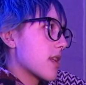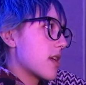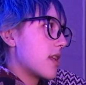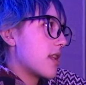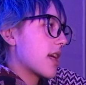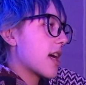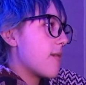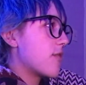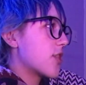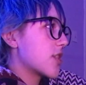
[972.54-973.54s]
the
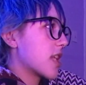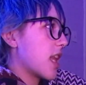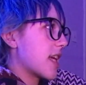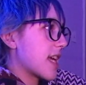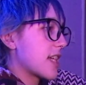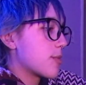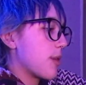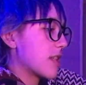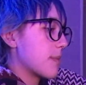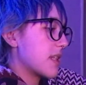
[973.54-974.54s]
comfort to, like,
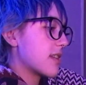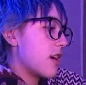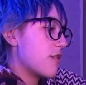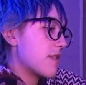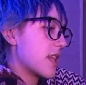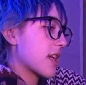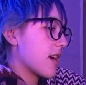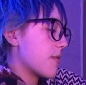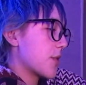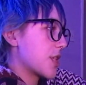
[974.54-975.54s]
express myself and the
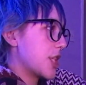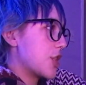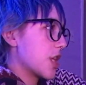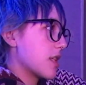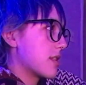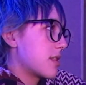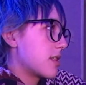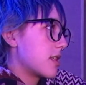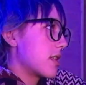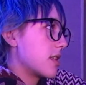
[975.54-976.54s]
comfort to just
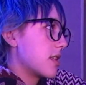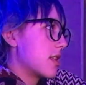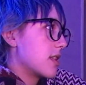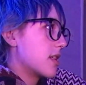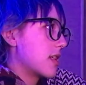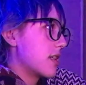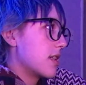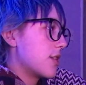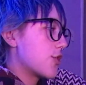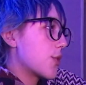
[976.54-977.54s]

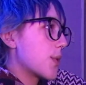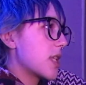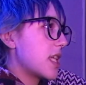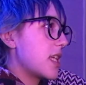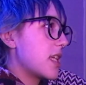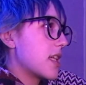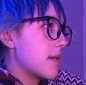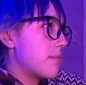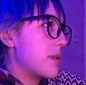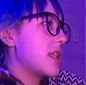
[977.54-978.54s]
truly
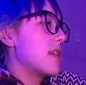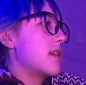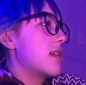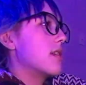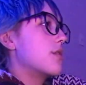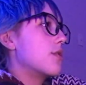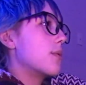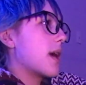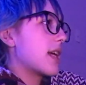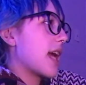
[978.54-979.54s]
be who
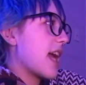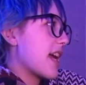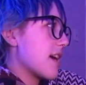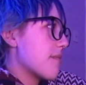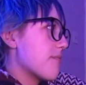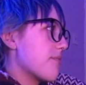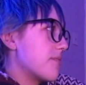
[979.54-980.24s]
I am,